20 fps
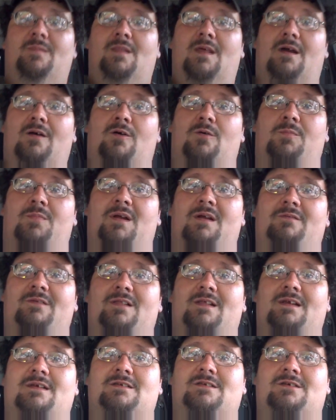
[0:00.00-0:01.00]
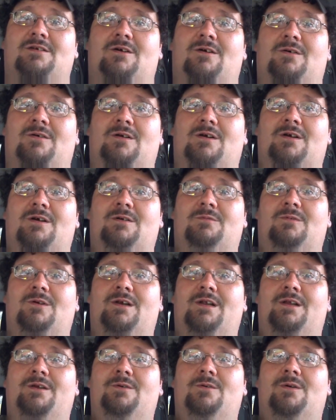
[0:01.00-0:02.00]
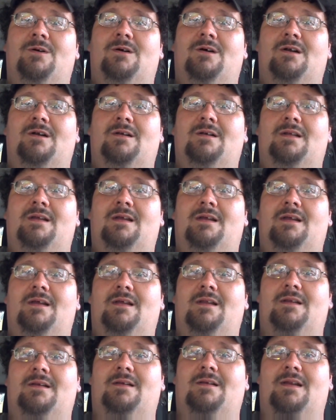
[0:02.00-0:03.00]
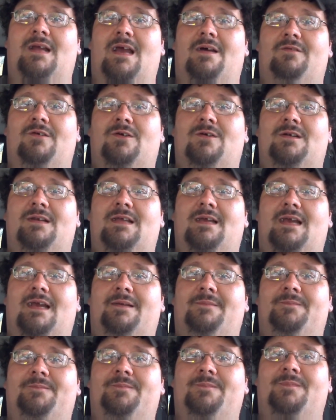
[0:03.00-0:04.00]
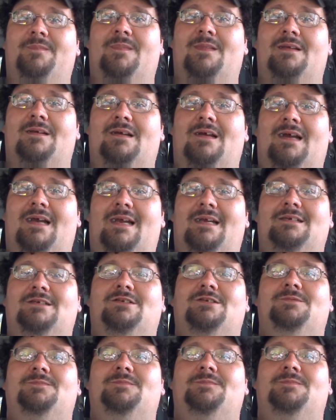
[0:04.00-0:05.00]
I hope everything's going good where you are, and have a good day. Thanks.